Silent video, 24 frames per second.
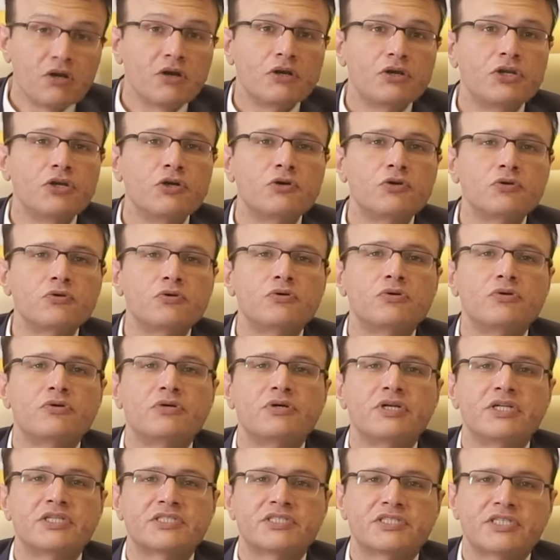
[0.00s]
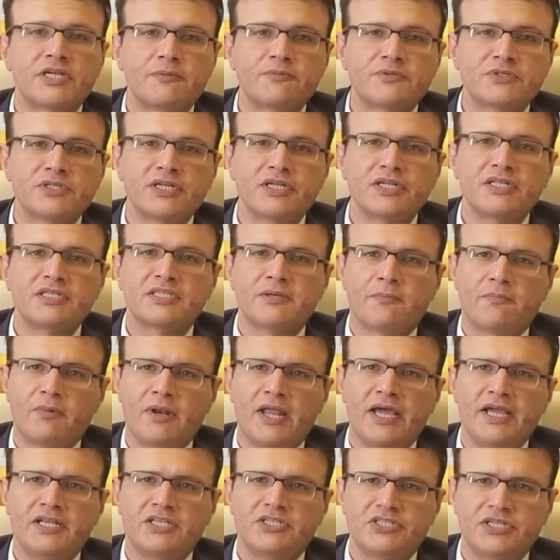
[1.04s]
due to disruption in
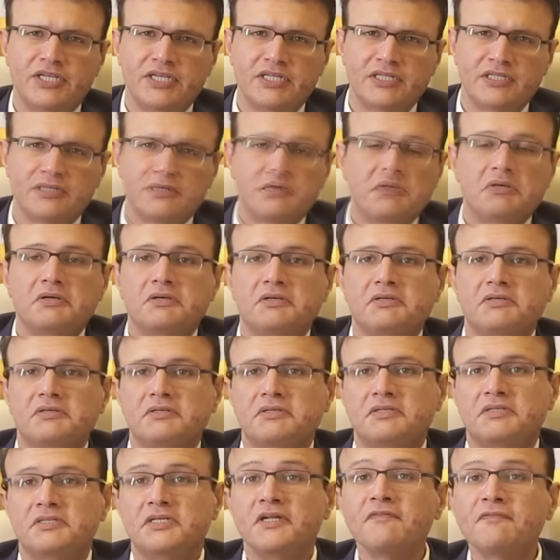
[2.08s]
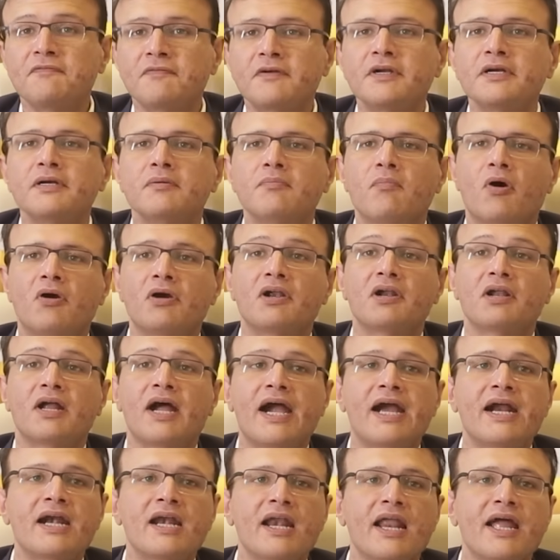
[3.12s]
supply chain, different border
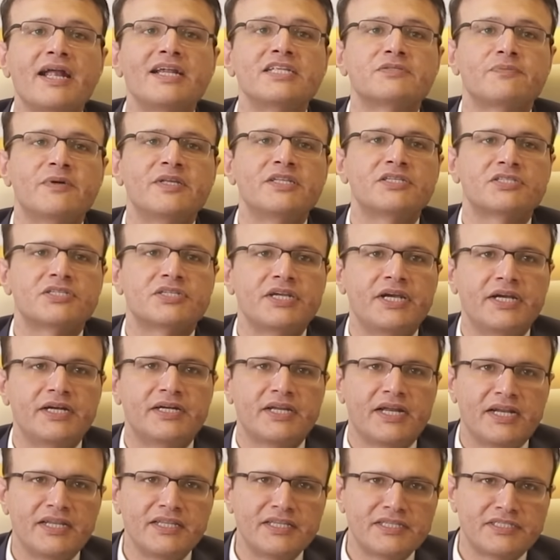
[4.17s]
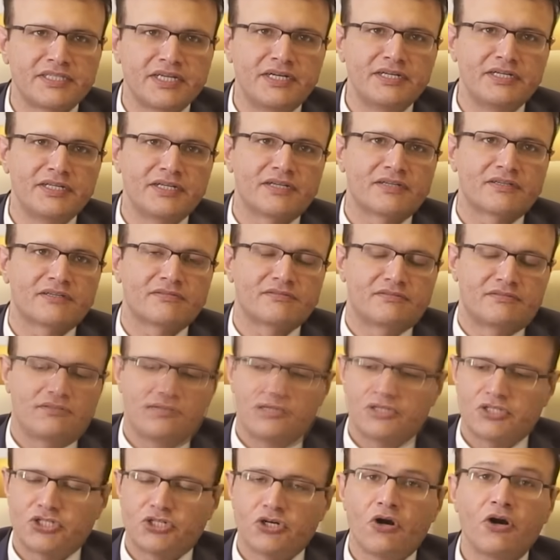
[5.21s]
guidelines by the state and the center,
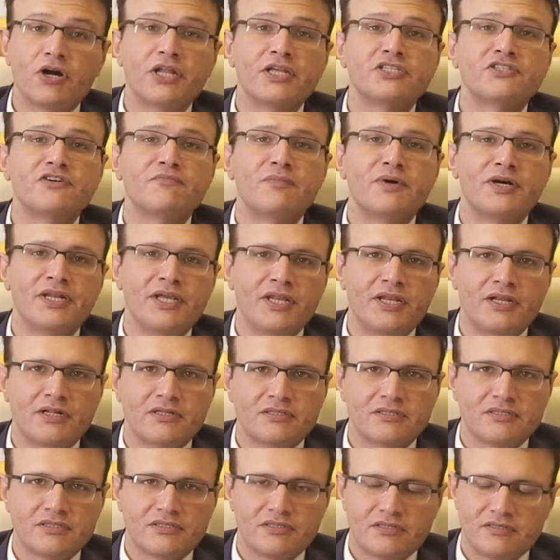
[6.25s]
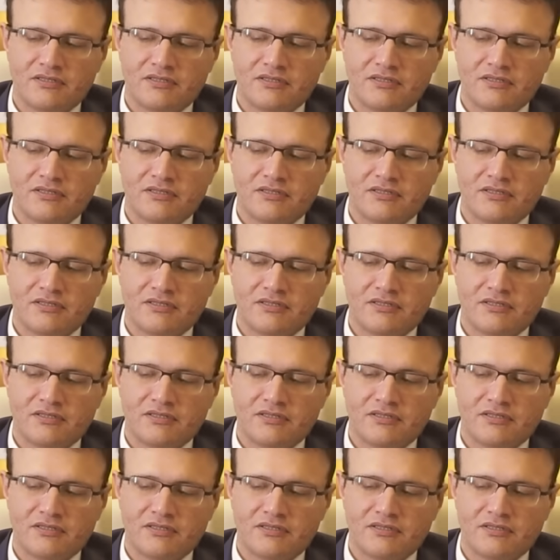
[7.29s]
shortage of materials,